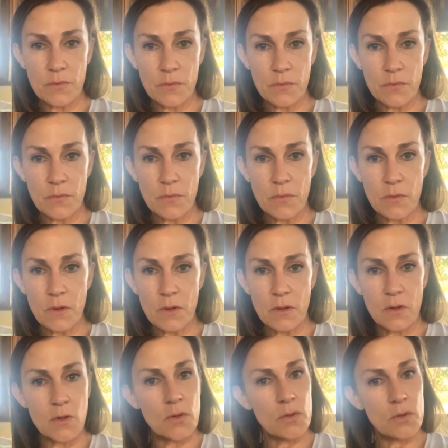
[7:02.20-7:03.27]

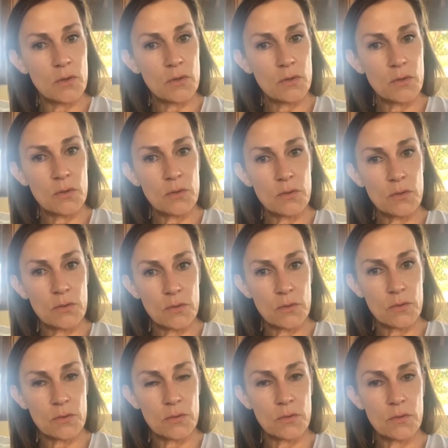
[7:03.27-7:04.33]

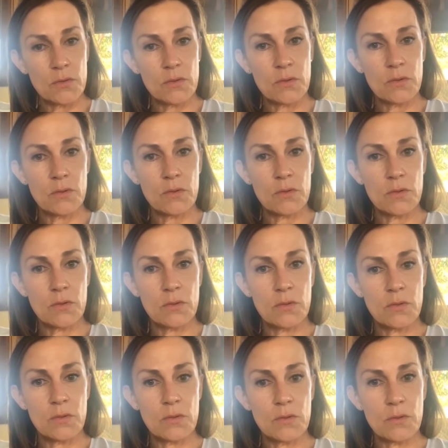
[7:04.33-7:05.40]

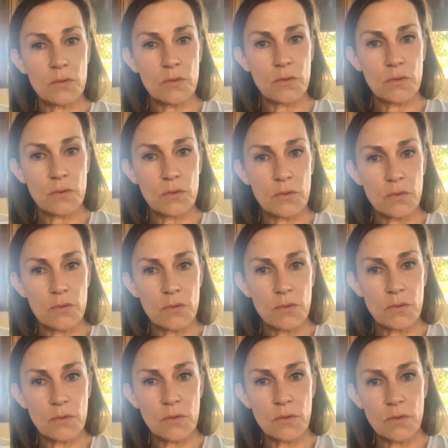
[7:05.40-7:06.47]

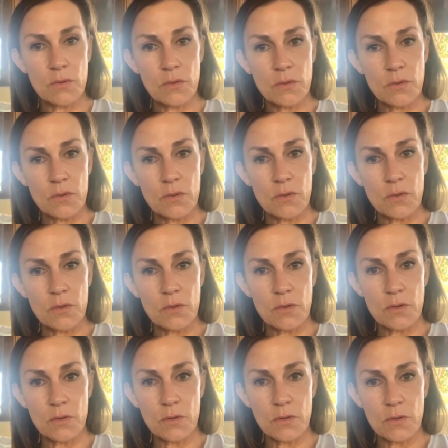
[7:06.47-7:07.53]

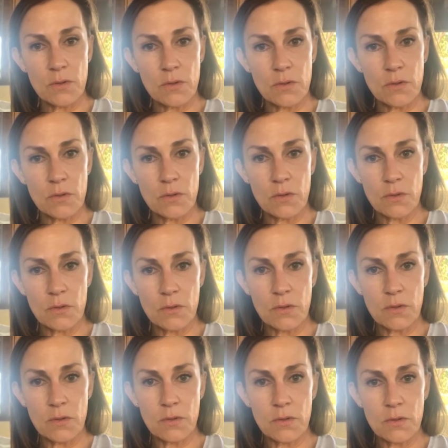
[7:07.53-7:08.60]

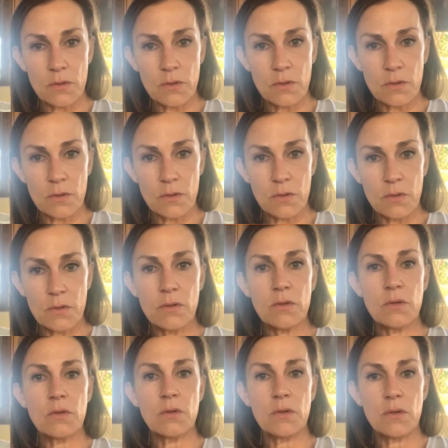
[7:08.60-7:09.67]

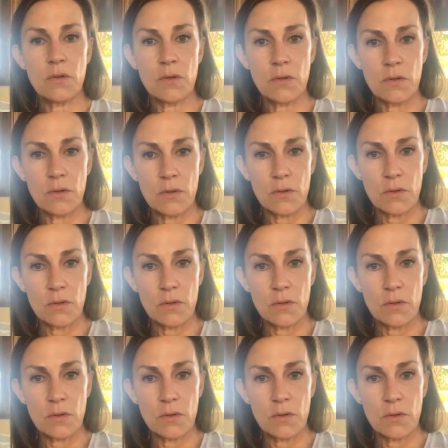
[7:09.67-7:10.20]
(not speaking)